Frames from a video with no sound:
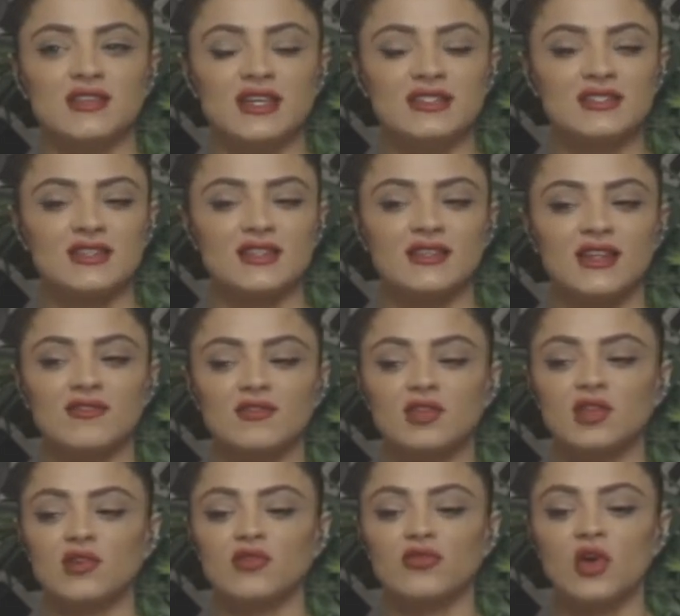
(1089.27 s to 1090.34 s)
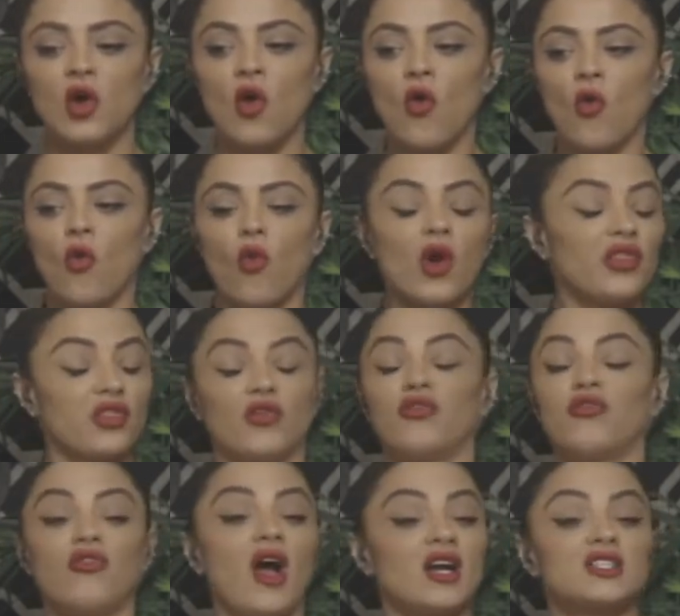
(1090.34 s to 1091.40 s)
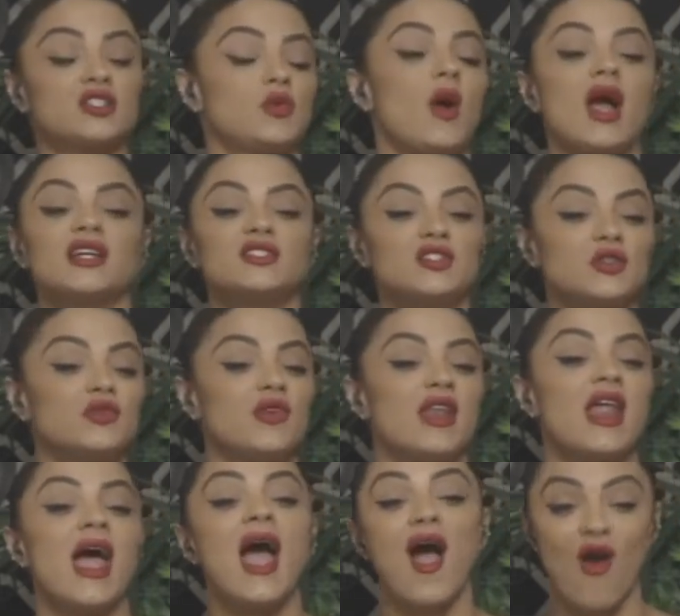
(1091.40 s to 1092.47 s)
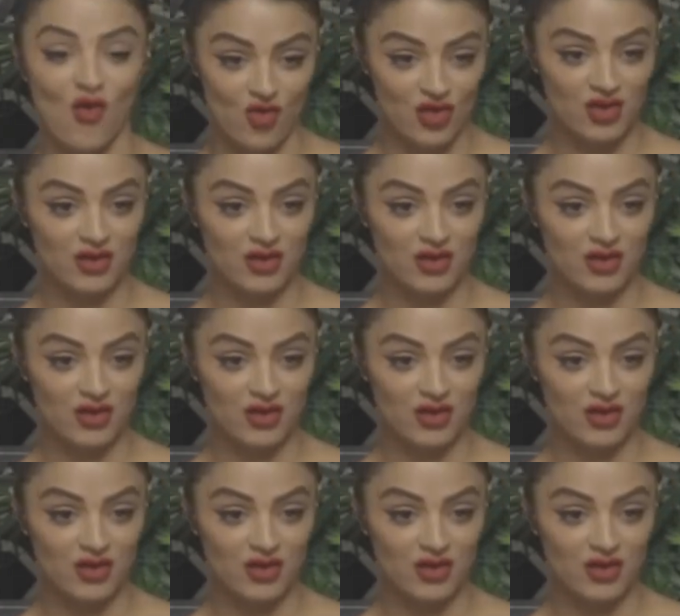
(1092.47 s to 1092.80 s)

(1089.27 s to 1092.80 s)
It's a level of, what the fuck do I do now?